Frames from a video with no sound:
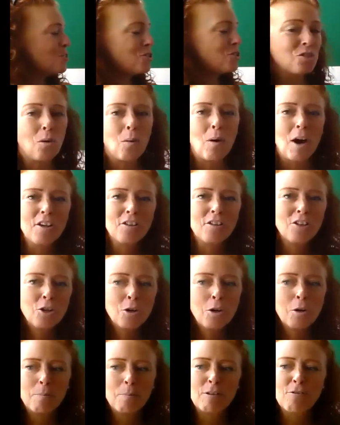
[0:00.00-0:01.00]
So I thought
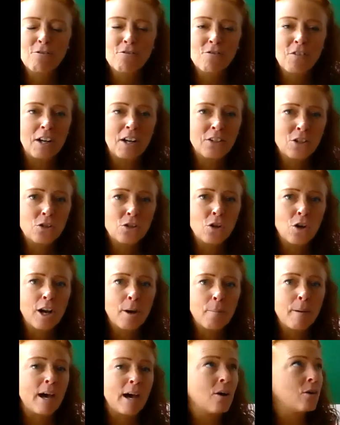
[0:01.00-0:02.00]
it would be fun to
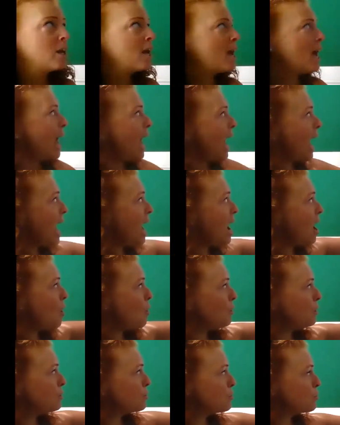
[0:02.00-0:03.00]
talk about
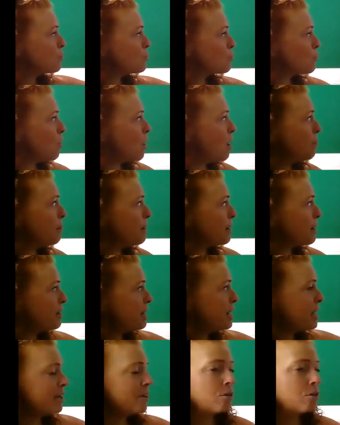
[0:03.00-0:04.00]
how a
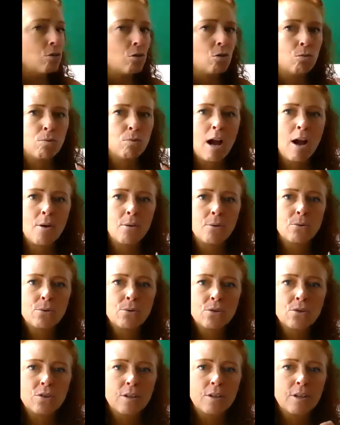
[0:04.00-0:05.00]
strawberry
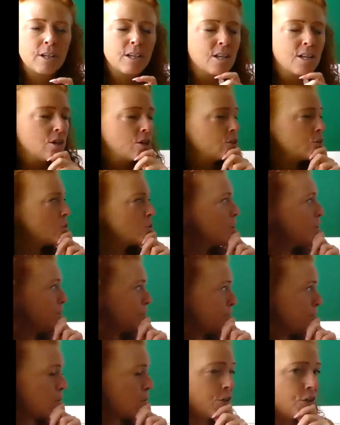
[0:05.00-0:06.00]
grows. So the
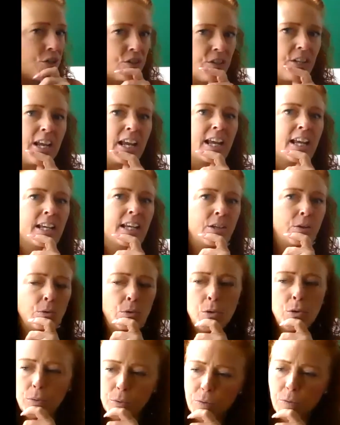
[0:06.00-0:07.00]
first thing,
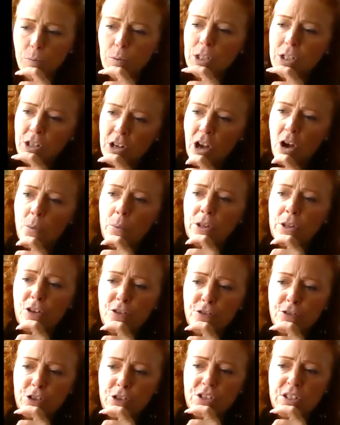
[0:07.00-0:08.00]
who would know what
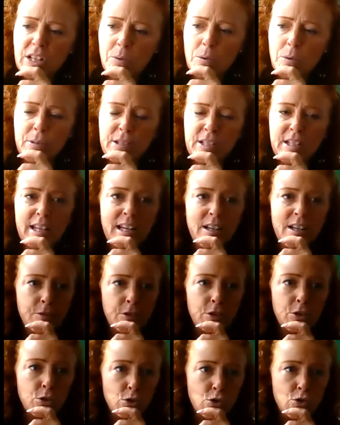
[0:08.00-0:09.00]
the first thing we would need
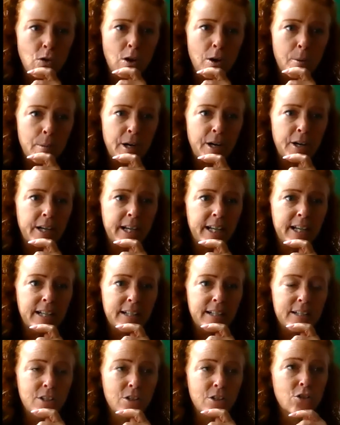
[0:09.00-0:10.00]
for a strawberry
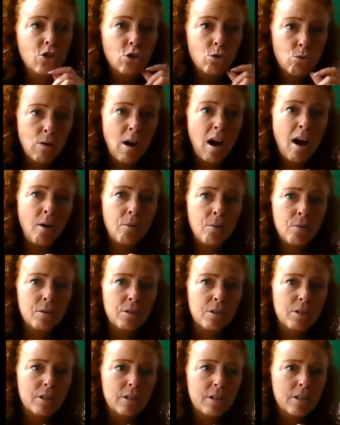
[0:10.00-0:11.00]
to grow?
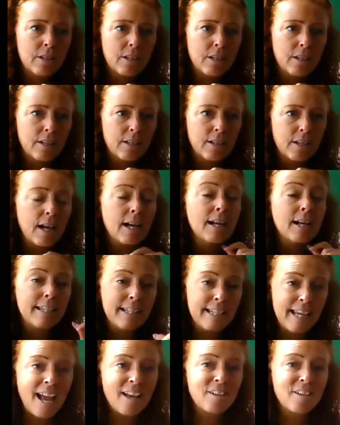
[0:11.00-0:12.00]

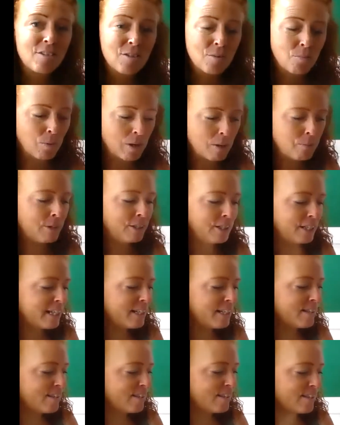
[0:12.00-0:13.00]
Yes, we would
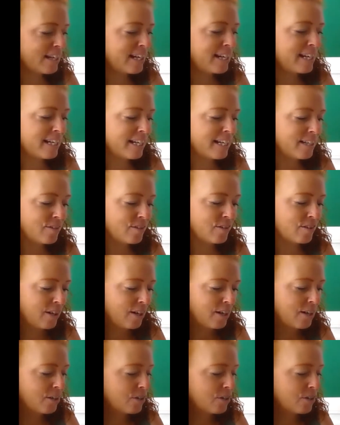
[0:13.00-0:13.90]
need seeds.